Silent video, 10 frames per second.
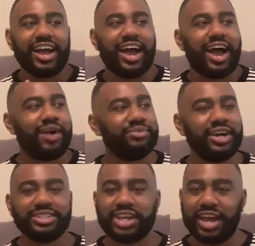I'm
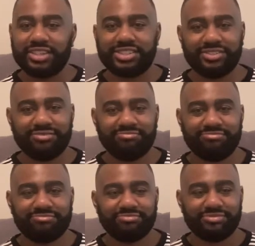done changing.
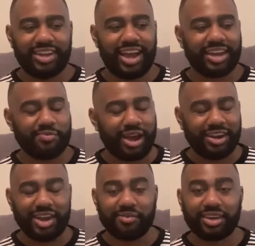I get my
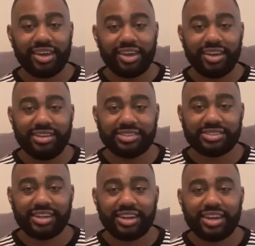damn keys.
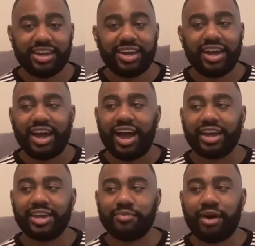I
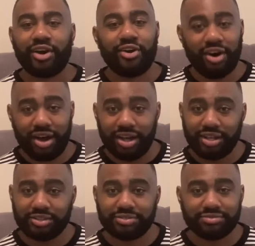get in my car
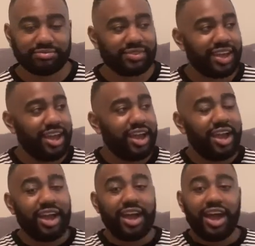
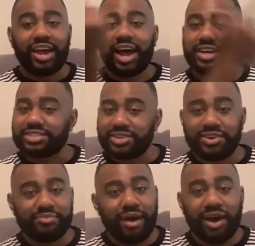and I
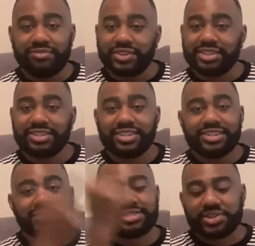zoom over
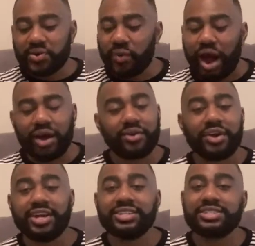to the
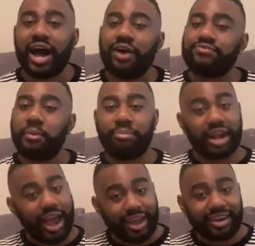Walgreens off of
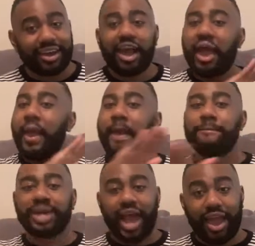blank and
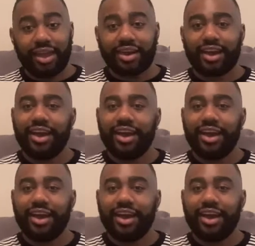blank.